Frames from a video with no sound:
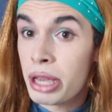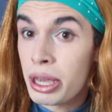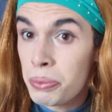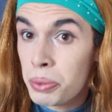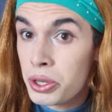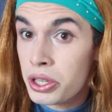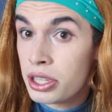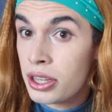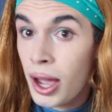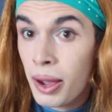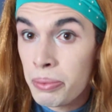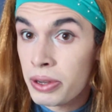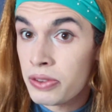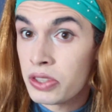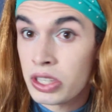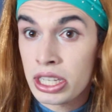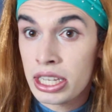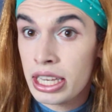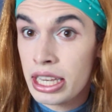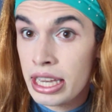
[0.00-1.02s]
people's cup
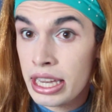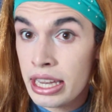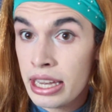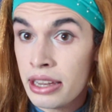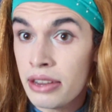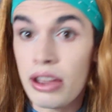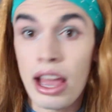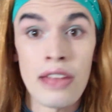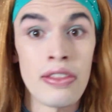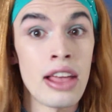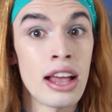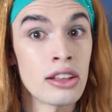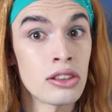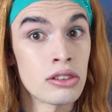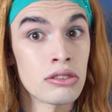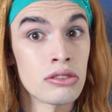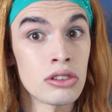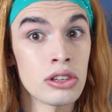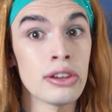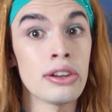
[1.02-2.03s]
of tea, and
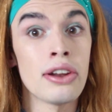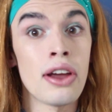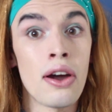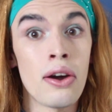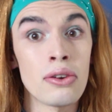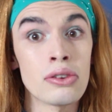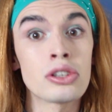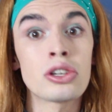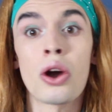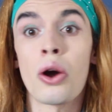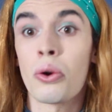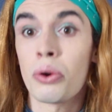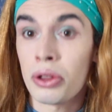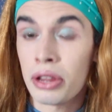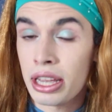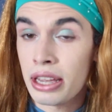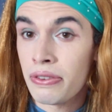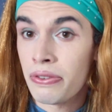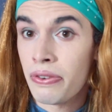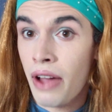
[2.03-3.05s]
that's,
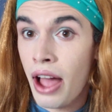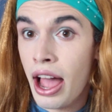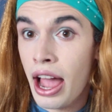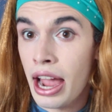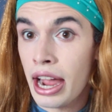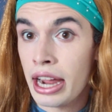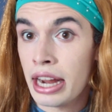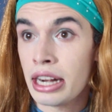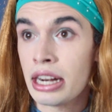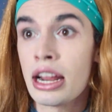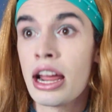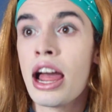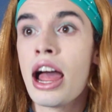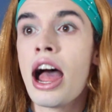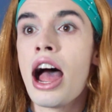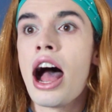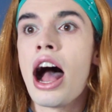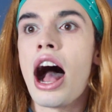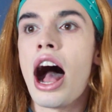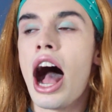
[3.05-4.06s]
totally fine.
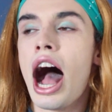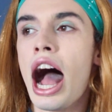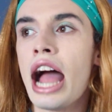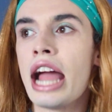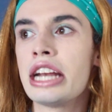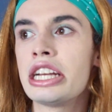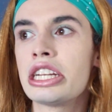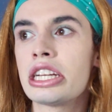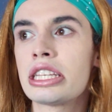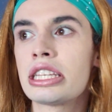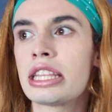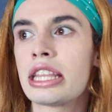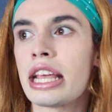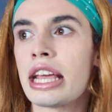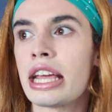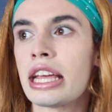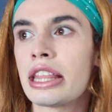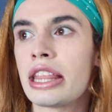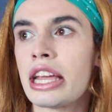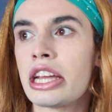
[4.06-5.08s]
I just
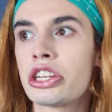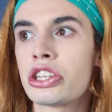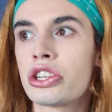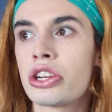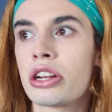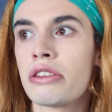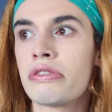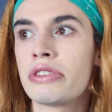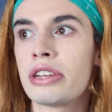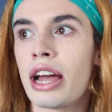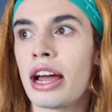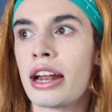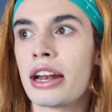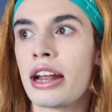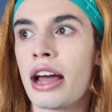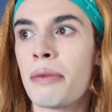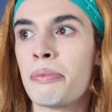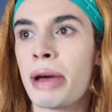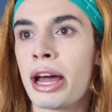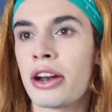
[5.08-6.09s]
think they should have done
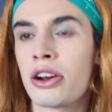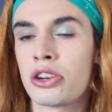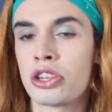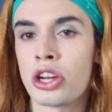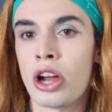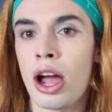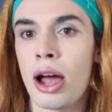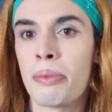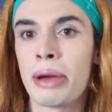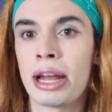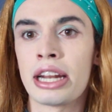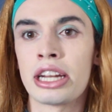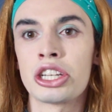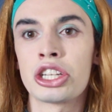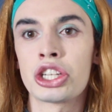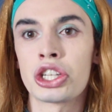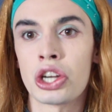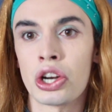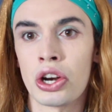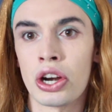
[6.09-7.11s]
a better job at
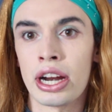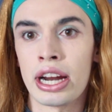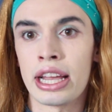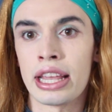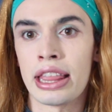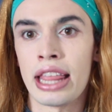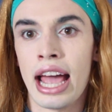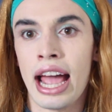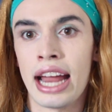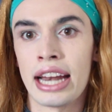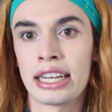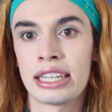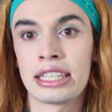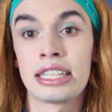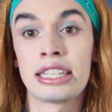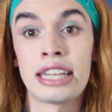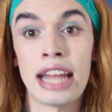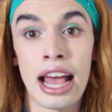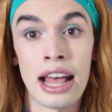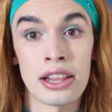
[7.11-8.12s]
ensuring that
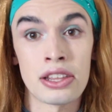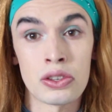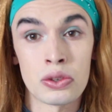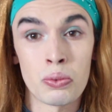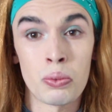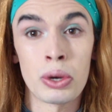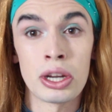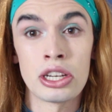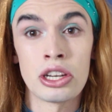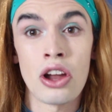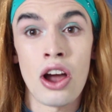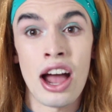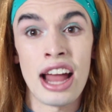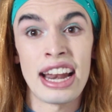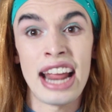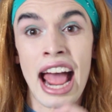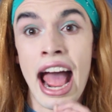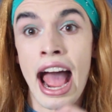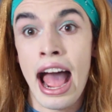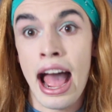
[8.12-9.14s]
deaths would not
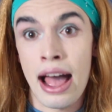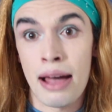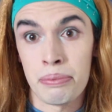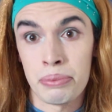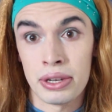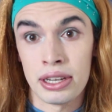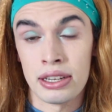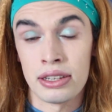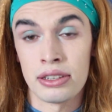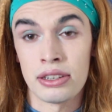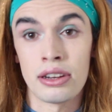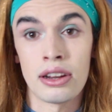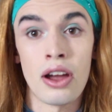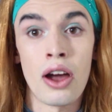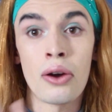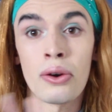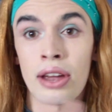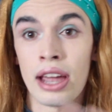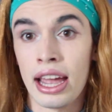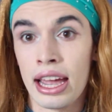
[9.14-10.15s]
happen,
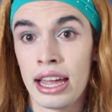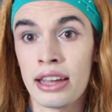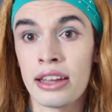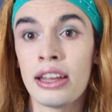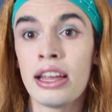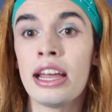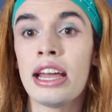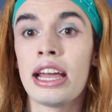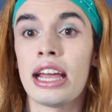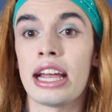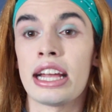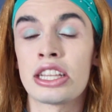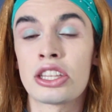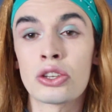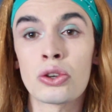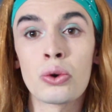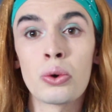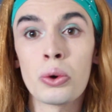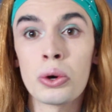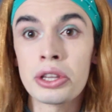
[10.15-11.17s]
okay? It's
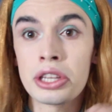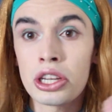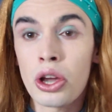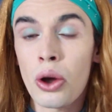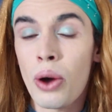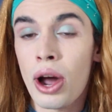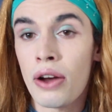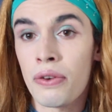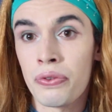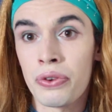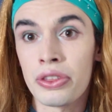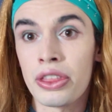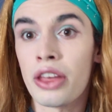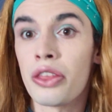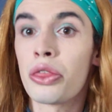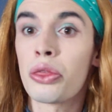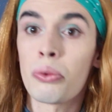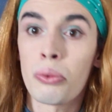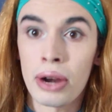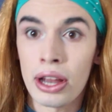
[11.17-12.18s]
cool to go out for the
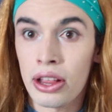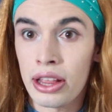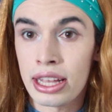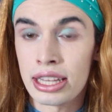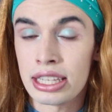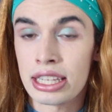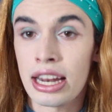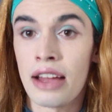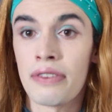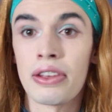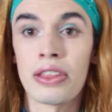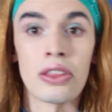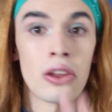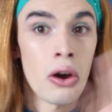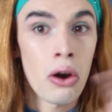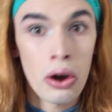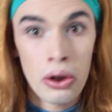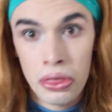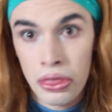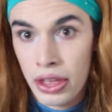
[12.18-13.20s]
thrill and stuff, and there
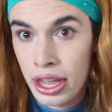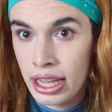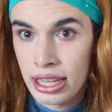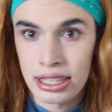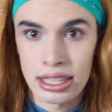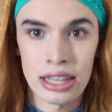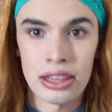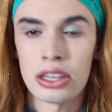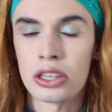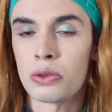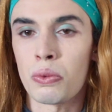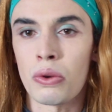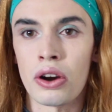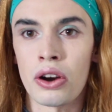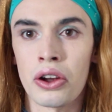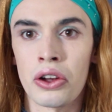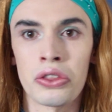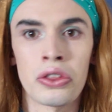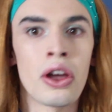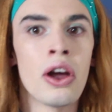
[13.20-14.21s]
are things in this
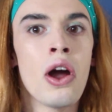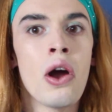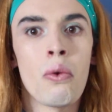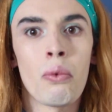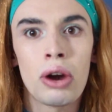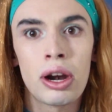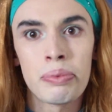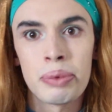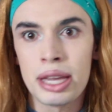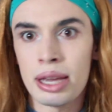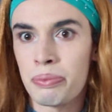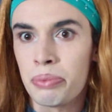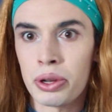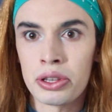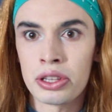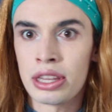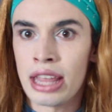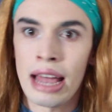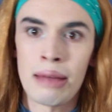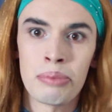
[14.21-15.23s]
world where
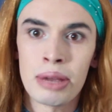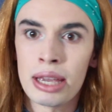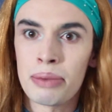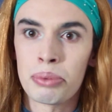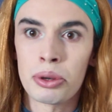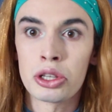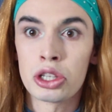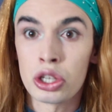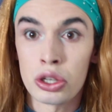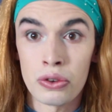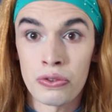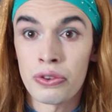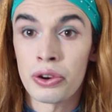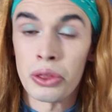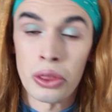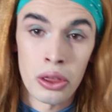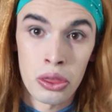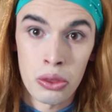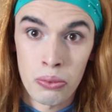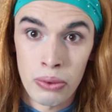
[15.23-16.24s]
people do for
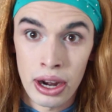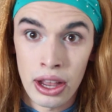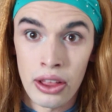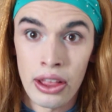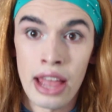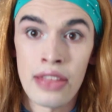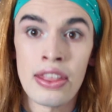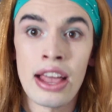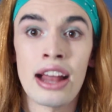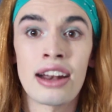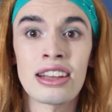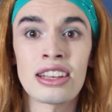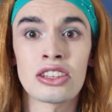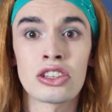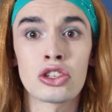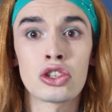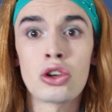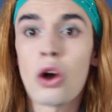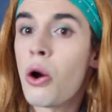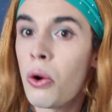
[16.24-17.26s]
the thrill, and that
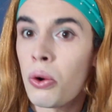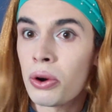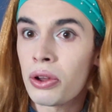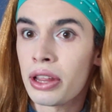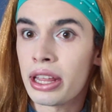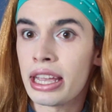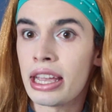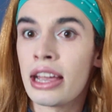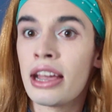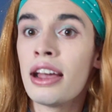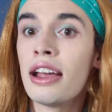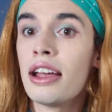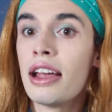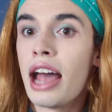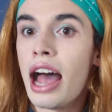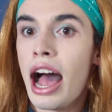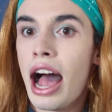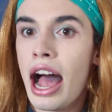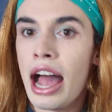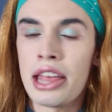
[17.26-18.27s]
is totally,
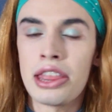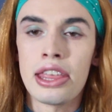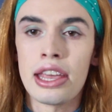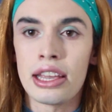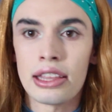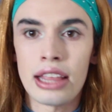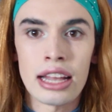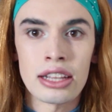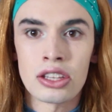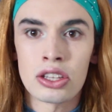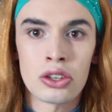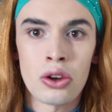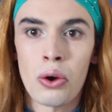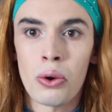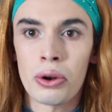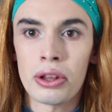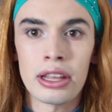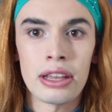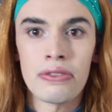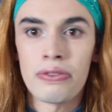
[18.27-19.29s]
I think that's
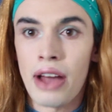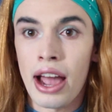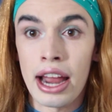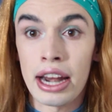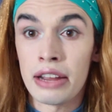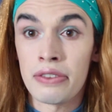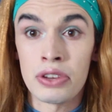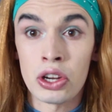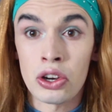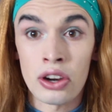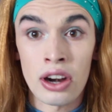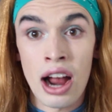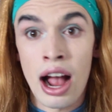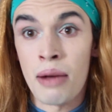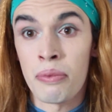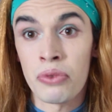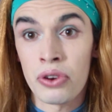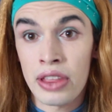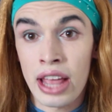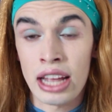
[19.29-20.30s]
totally fine if you're
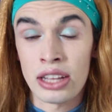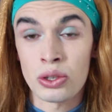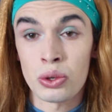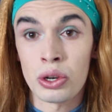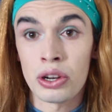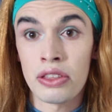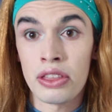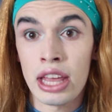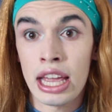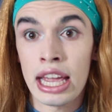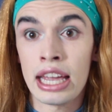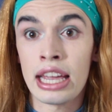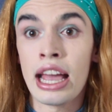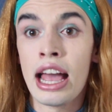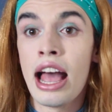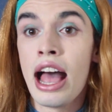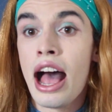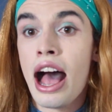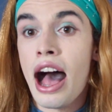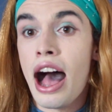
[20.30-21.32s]
up for that sort of thing.
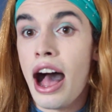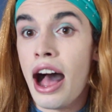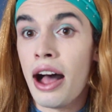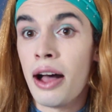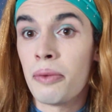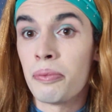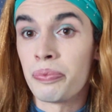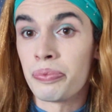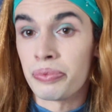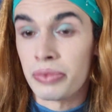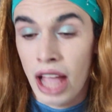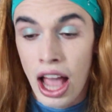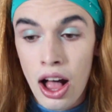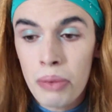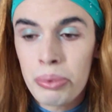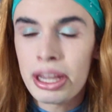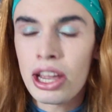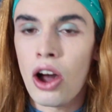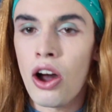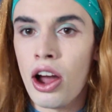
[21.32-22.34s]
I'll
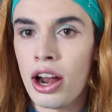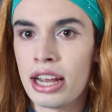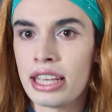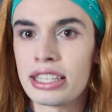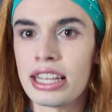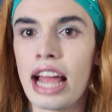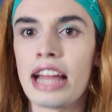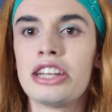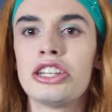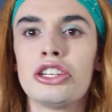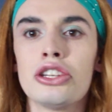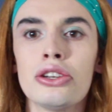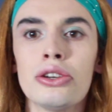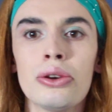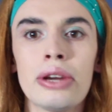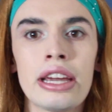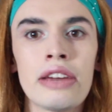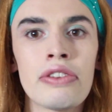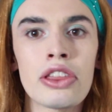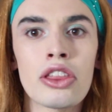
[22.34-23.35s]
be honest, I
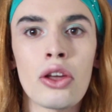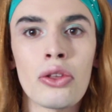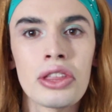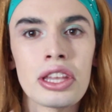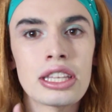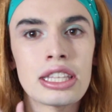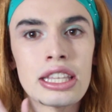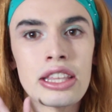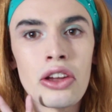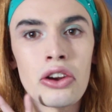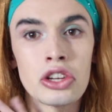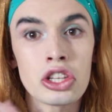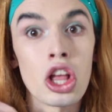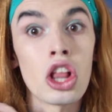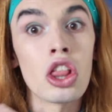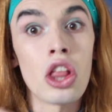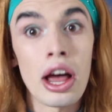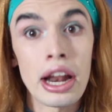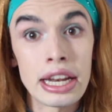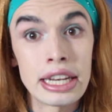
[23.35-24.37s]
do, even though there's a
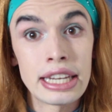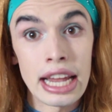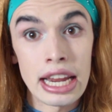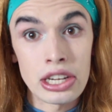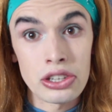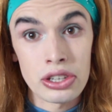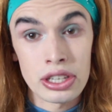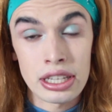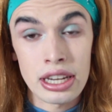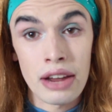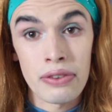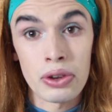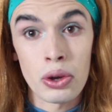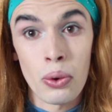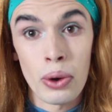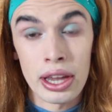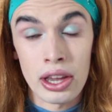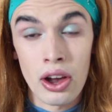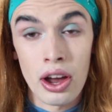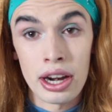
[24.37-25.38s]
lot of dangerous stuff
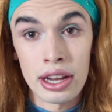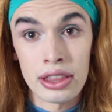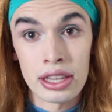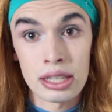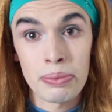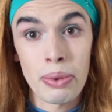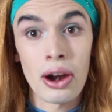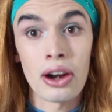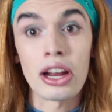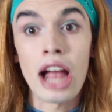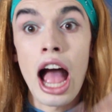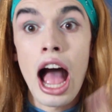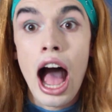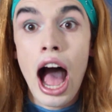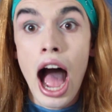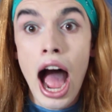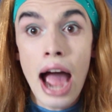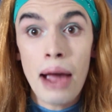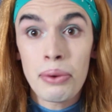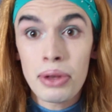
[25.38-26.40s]
going on in this park,
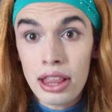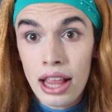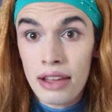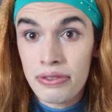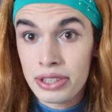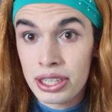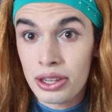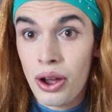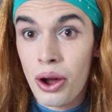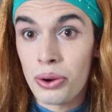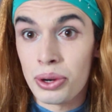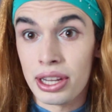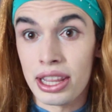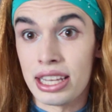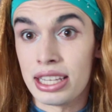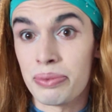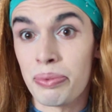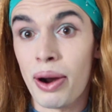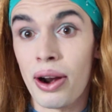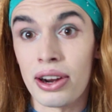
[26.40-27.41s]
I would love to go to
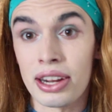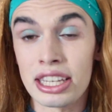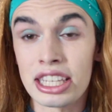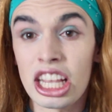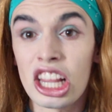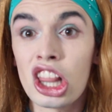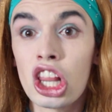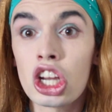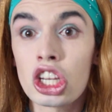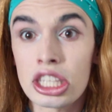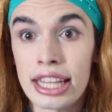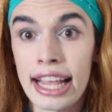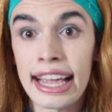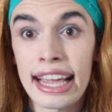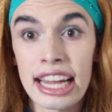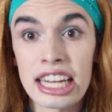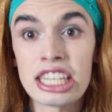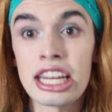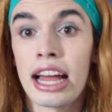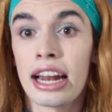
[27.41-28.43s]
this park because it looks
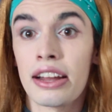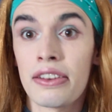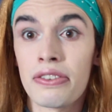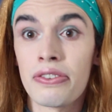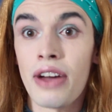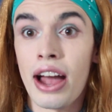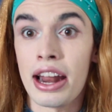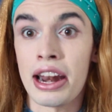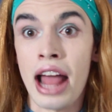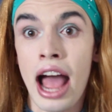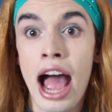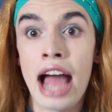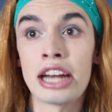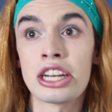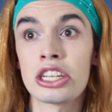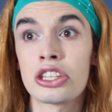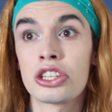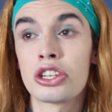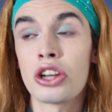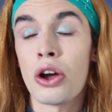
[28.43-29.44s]
like a ton of fun. I
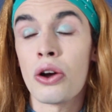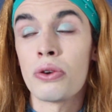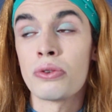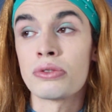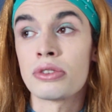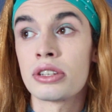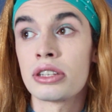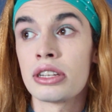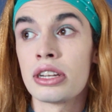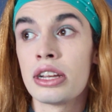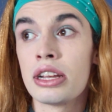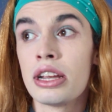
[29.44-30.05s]
just don't